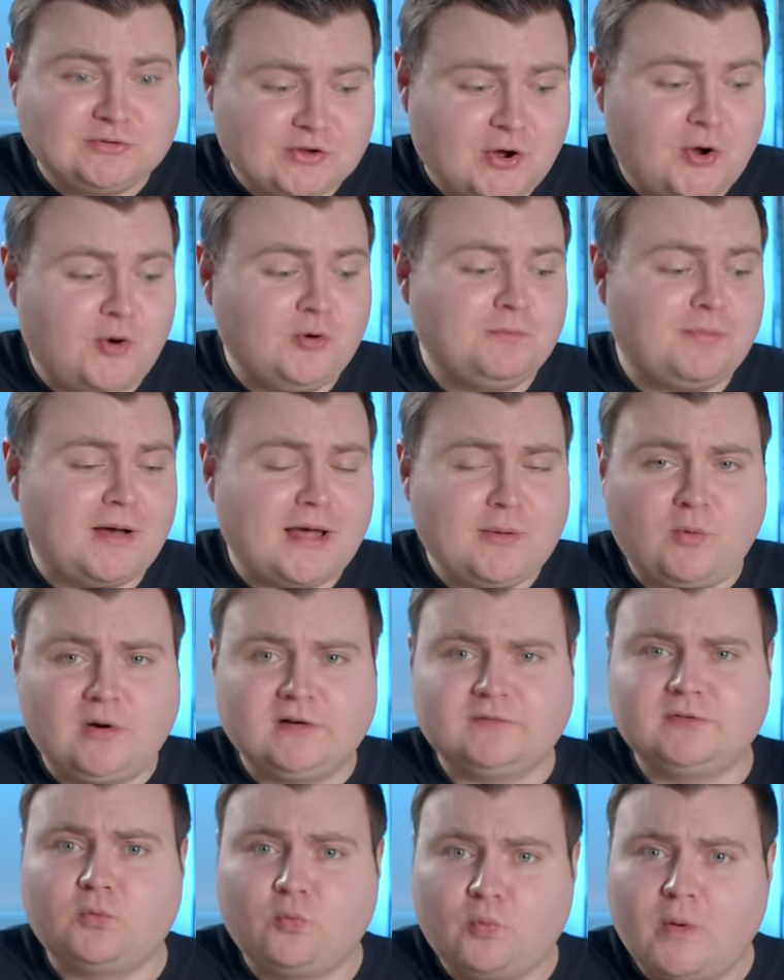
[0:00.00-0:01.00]
it's owned by
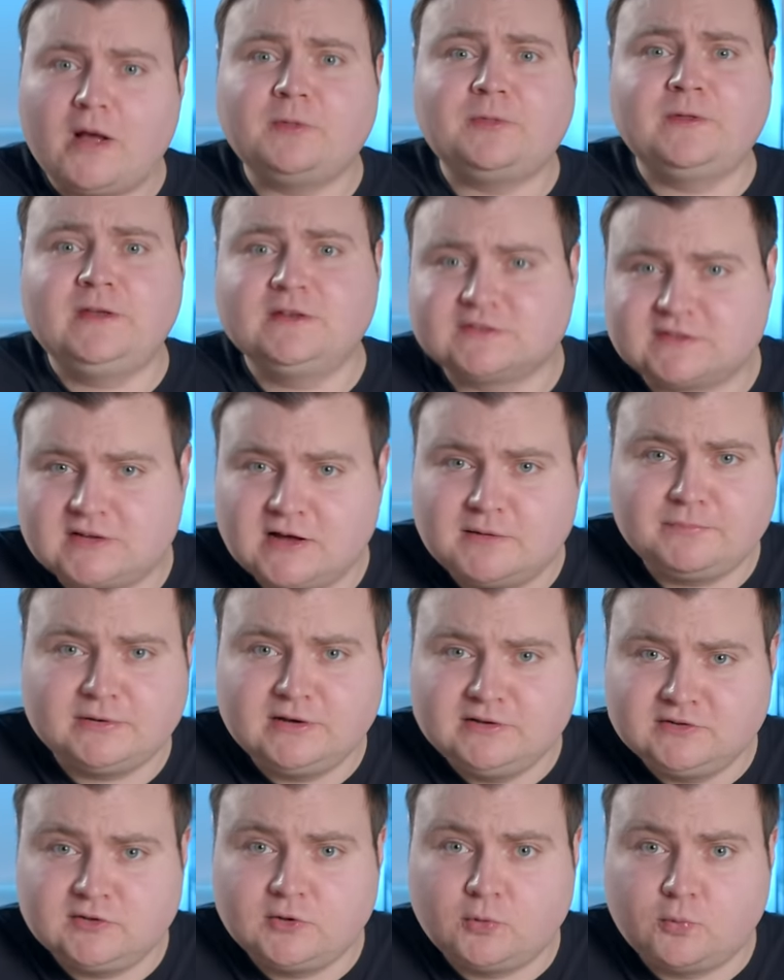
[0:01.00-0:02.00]
one of the wealthiest
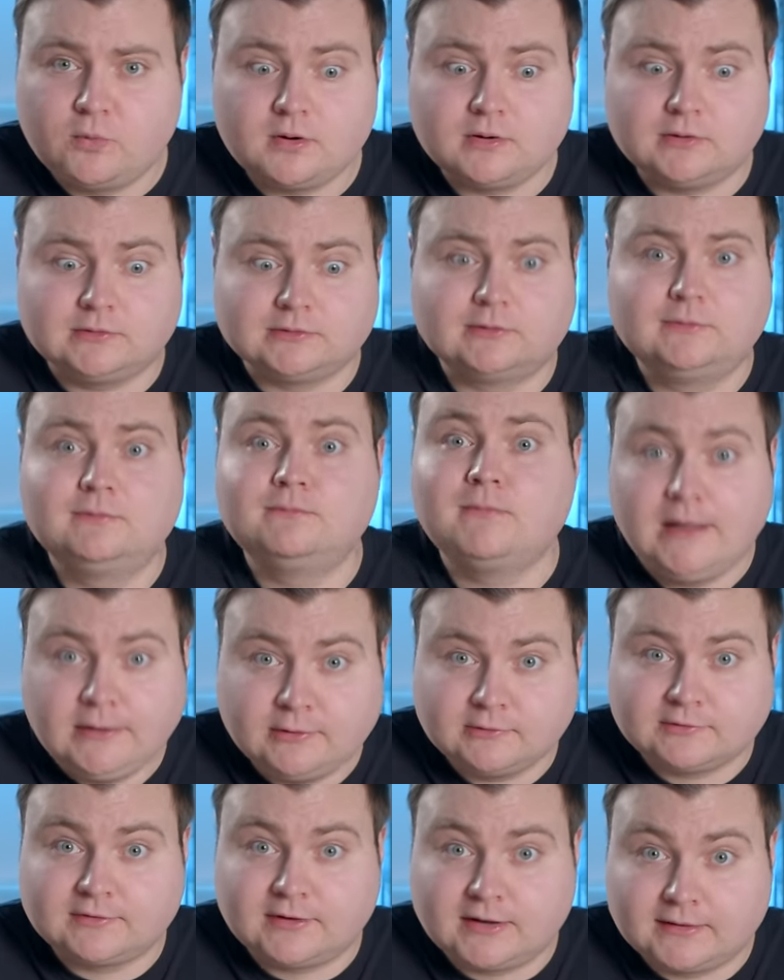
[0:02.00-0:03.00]
companies in the world,
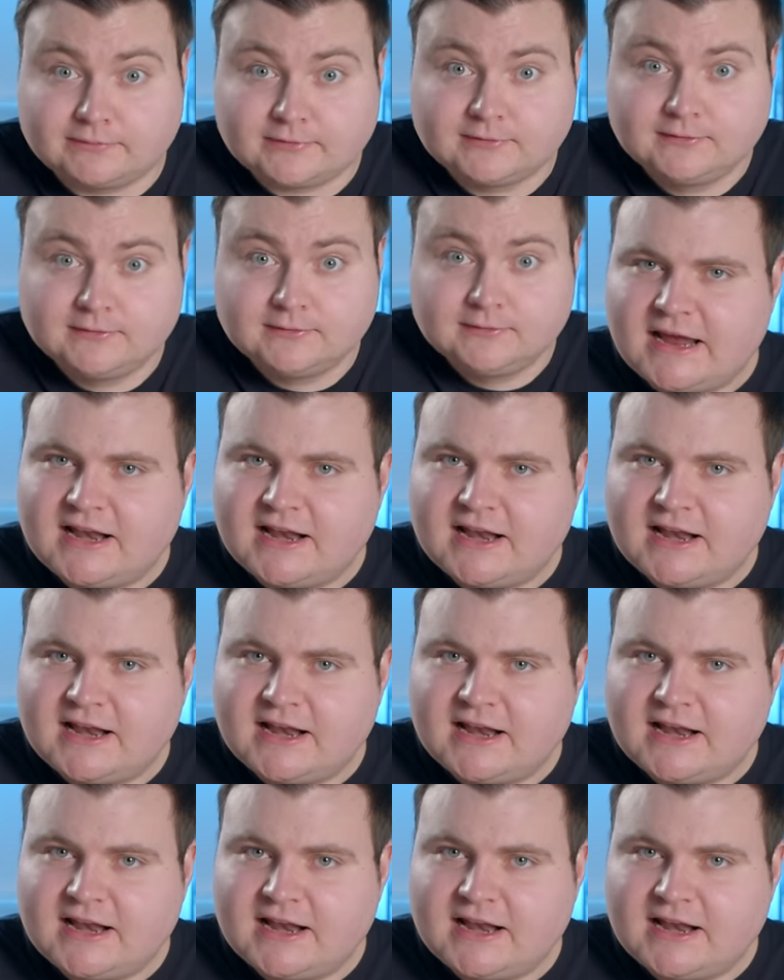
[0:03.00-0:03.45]
Microsoft.